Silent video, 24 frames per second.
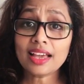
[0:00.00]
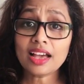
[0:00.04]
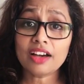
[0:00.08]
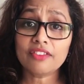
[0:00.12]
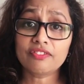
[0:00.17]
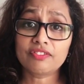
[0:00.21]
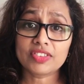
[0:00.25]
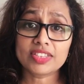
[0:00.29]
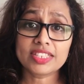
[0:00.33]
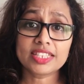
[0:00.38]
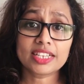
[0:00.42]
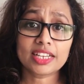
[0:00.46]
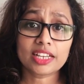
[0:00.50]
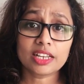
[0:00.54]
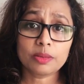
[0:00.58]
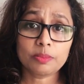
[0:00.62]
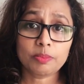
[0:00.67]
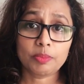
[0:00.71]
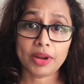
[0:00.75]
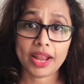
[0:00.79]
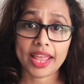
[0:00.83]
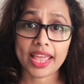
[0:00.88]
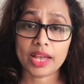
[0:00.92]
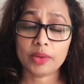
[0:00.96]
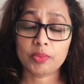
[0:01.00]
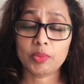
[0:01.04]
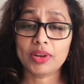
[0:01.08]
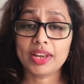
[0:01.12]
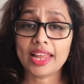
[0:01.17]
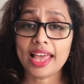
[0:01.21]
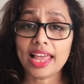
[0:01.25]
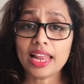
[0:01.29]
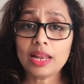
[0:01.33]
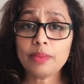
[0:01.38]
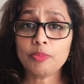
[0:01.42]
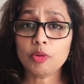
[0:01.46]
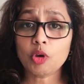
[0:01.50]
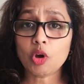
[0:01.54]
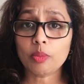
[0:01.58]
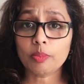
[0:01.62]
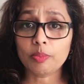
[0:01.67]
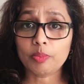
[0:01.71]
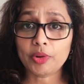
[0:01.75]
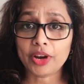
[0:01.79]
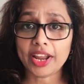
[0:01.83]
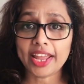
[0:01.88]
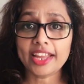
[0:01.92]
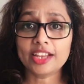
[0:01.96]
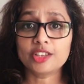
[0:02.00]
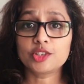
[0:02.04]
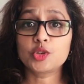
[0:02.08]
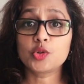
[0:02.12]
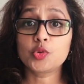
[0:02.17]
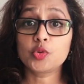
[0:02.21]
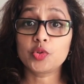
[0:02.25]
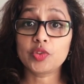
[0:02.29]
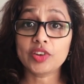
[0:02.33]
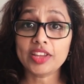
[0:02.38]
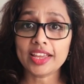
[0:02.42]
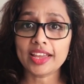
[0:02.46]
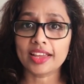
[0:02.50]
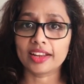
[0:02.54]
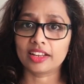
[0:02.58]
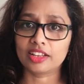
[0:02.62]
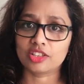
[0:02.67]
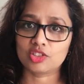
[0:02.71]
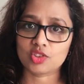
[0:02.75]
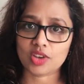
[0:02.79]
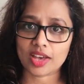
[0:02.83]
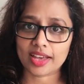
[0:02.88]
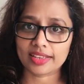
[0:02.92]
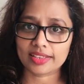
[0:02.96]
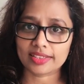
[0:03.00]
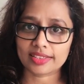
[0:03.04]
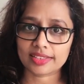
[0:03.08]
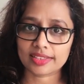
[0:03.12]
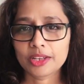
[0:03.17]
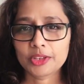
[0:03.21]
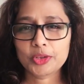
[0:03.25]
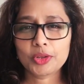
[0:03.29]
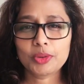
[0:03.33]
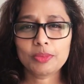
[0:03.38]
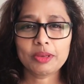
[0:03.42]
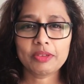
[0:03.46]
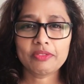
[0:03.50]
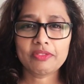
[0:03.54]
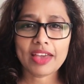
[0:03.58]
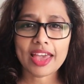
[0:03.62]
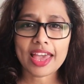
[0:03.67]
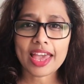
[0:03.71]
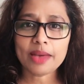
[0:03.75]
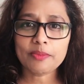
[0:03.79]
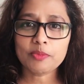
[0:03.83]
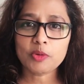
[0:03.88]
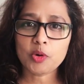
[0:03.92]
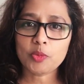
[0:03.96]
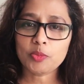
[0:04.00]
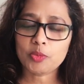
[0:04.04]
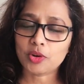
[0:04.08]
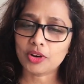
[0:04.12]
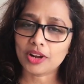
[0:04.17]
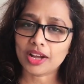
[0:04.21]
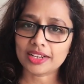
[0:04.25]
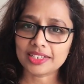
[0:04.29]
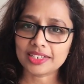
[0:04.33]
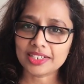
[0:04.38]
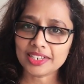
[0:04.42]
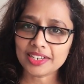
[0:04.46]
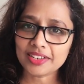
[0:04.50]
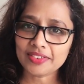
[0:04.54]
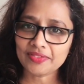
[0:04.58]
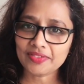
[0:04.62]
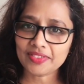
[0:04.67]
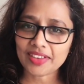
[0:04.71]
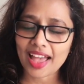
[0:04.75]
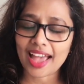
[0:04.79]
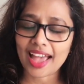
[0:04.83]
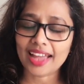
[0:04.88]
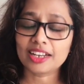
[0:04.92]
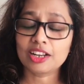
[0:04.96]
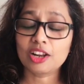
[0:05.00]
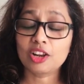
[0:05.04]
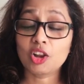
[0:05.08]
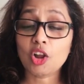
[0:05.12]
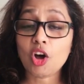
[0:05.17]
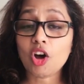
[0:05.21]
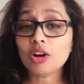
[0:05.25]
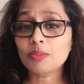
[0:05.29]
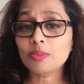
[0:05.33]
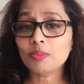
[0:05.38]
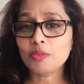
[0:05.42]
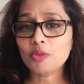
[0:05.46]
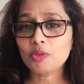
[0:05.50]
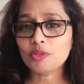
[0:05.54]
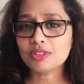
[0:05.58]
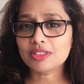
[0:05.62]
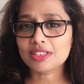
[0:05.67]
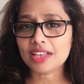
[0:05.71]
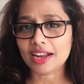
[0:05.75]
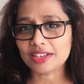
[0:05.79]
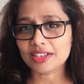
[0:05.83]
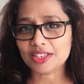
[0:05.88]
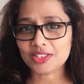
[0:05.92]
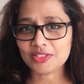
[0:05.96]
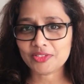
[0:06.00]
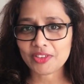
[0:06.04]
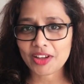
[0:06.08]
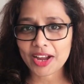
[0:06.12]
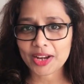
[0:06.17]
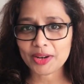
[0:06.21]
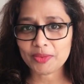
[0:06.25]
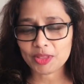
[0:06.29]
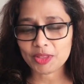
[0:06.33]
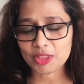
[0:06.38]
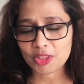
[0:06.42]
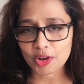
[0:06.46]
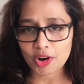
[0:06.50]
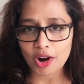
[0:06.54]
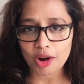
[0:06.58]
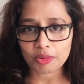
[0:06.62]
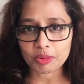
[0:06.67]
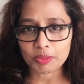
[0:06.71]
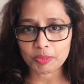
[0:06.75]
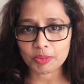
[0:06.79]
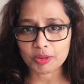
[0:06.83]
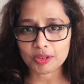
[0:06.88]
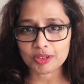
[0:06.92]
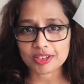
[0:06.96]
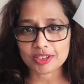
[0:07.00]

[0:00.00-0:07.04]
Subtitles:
a physical break will help your brain to re-energize. You'll be way more productive and a lot more satisfied with your output.